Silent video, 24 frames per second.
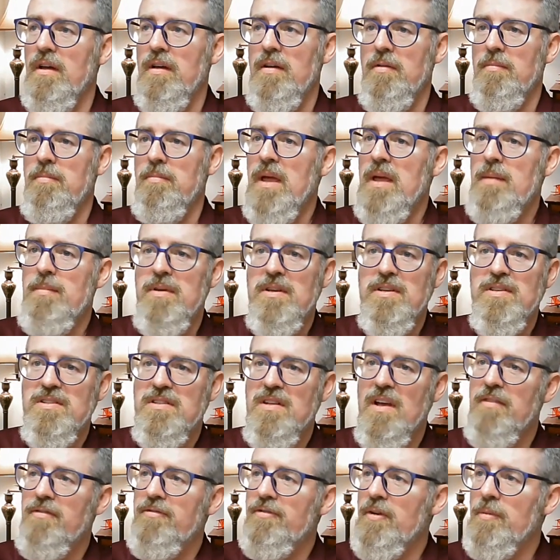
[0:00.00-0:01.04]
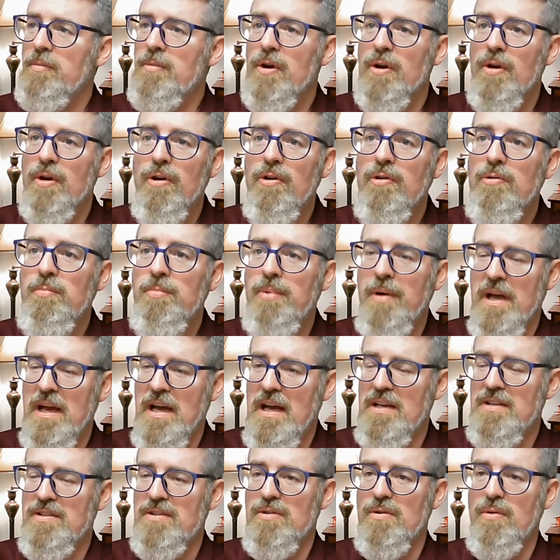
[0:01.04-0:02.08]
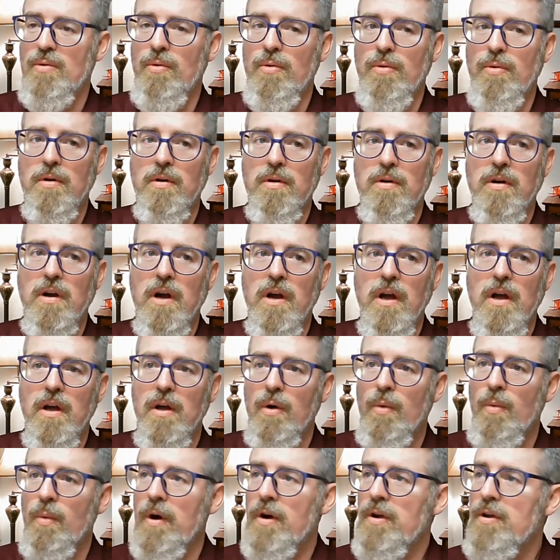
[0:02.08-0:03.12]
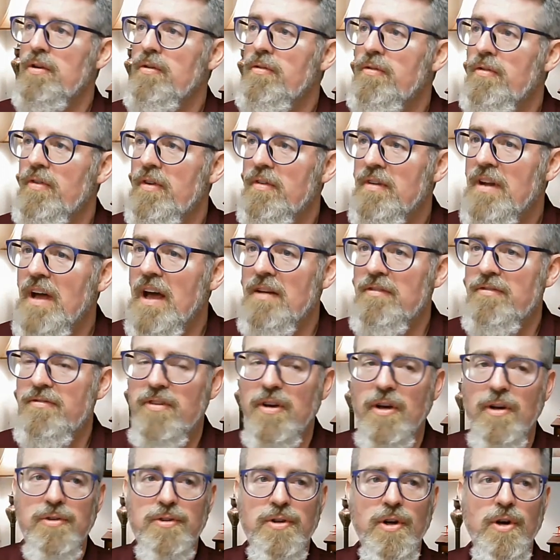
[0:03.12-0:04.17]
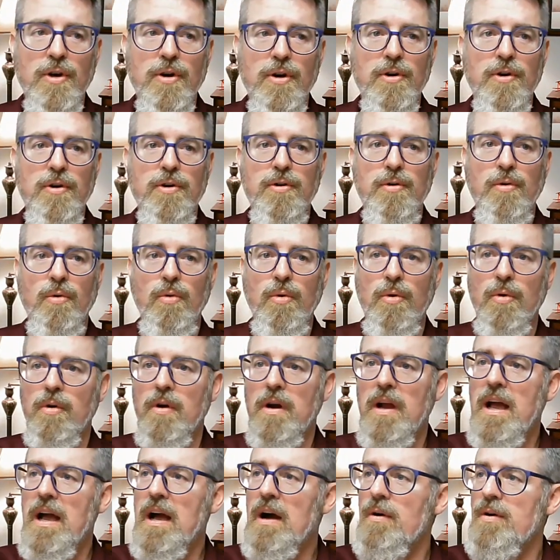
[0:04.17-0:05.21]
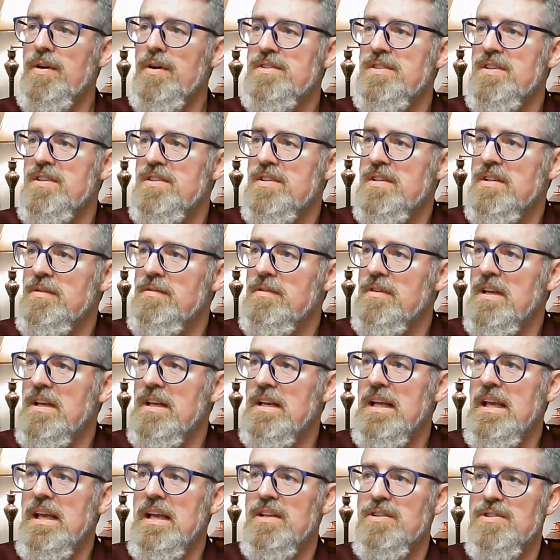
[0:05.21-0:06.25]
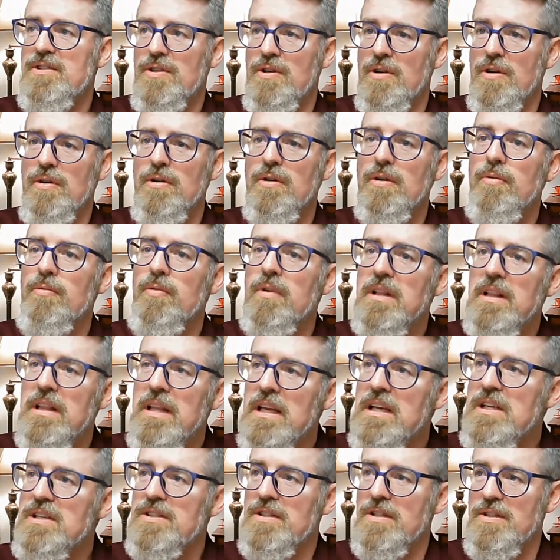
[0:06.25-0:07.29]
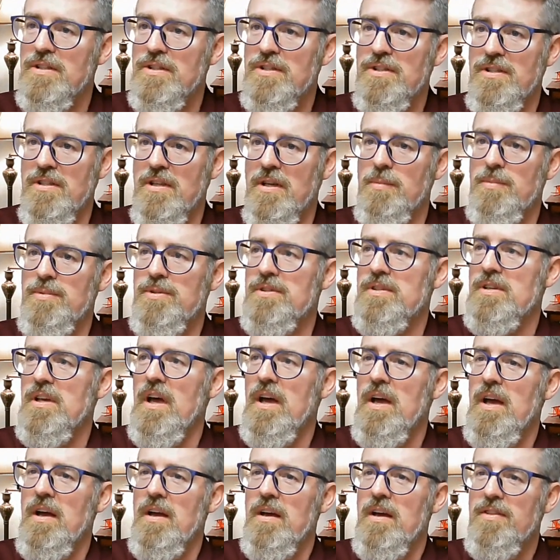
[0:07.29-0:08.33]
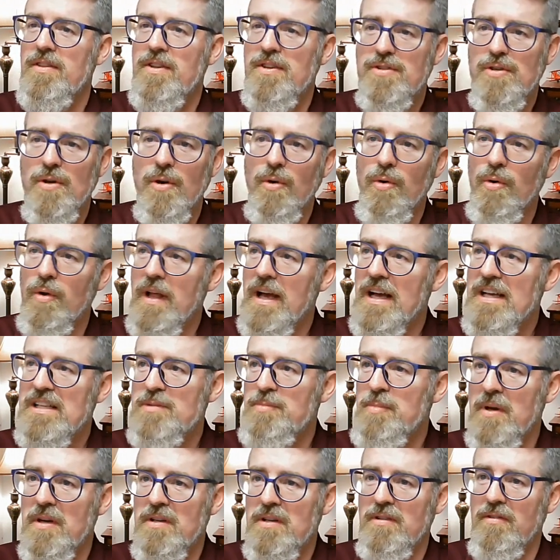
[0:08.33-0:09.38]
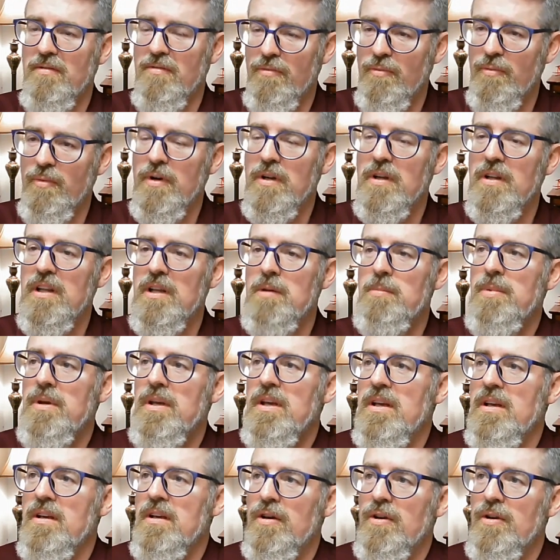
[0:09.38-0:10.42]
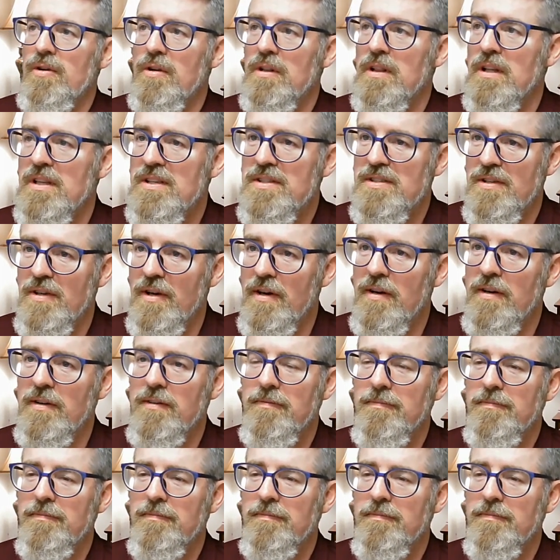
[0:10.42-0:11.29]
maybe stuff from your own past or where you've not felt heard or how has this in, enhanced current relationships this whole aspect of really being a good listener